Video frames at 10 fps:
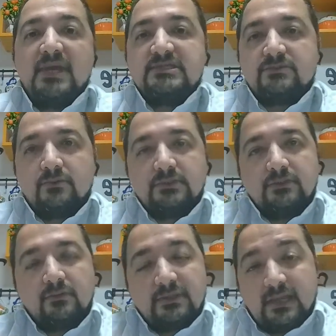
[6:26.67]
based on
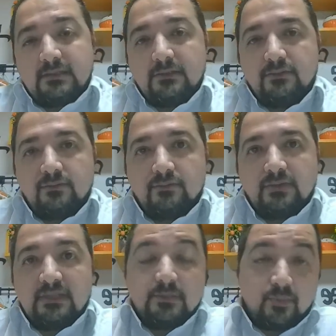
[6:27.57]
likelihood
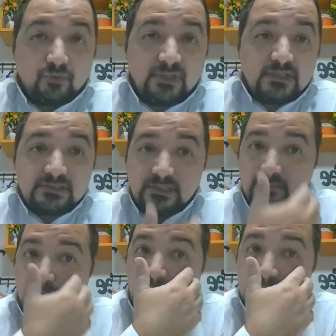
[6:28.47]
and the potential
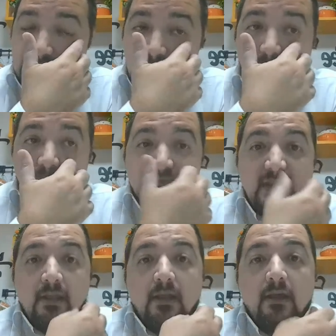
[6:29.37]
impact. So
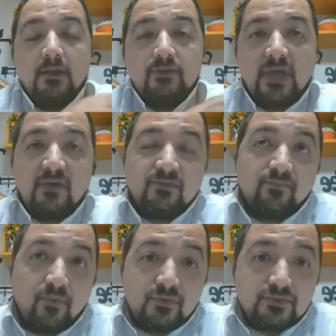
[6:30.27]
you have to
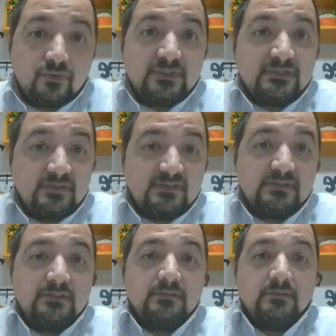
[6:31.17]
focus on the
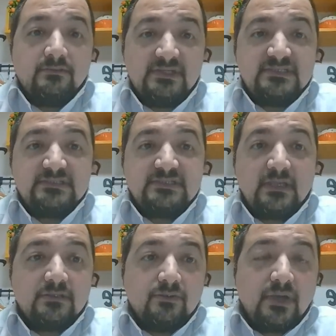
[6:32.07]
critical risks,
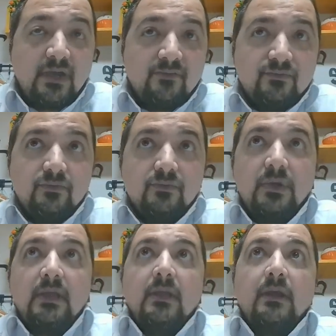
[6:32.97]
and you have
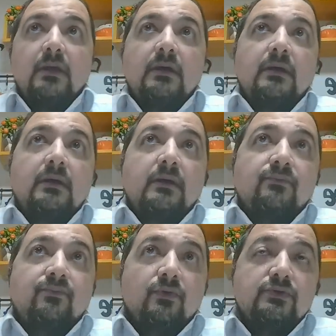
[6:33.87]
to
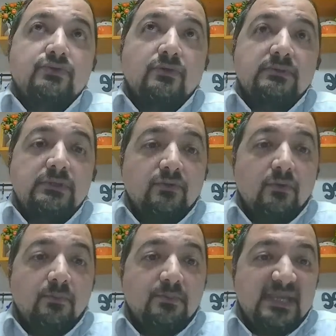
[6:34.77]
focus on
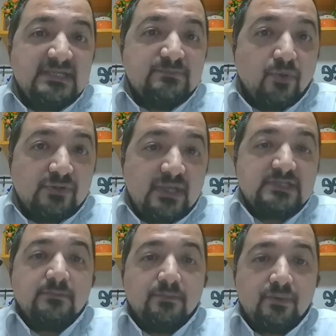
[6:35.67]
the biggest
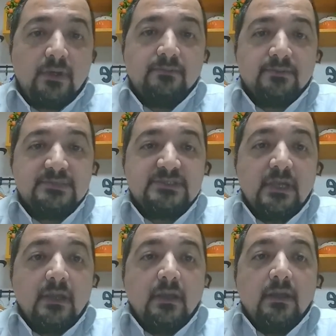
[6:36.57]
potential problems.
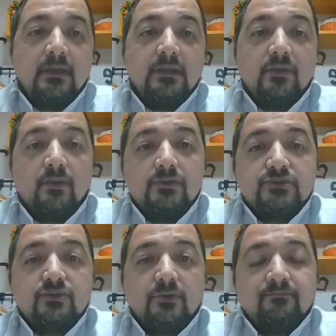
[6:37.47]

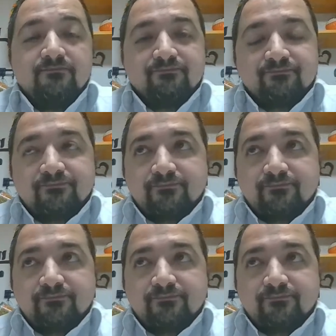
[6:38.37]
Also,